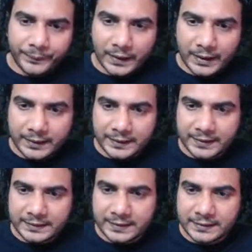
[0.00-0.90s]
and
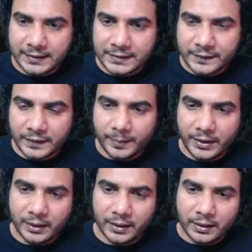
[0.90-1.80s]
this distance will
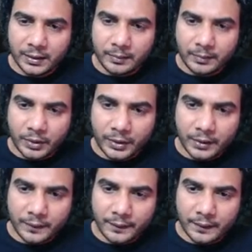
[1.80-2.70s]
be mod
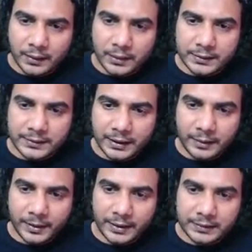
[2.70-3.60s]
of Z
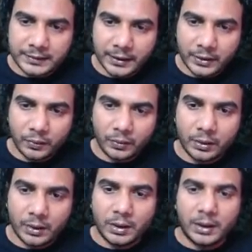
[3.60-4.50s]
minus Z2,
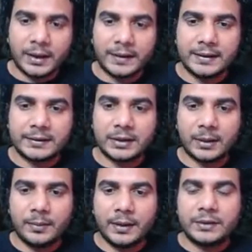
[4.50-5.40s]
and their
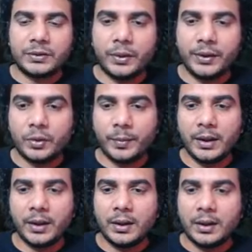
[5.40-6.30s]
sum is going to
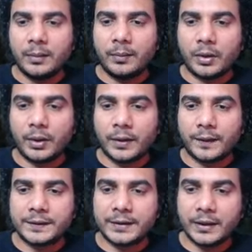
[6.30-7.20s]
be mod of
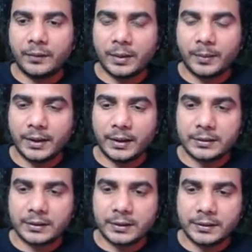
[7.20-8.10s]
Z1
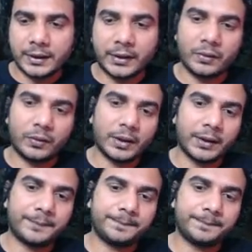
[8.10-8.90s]
minus Z2. All right,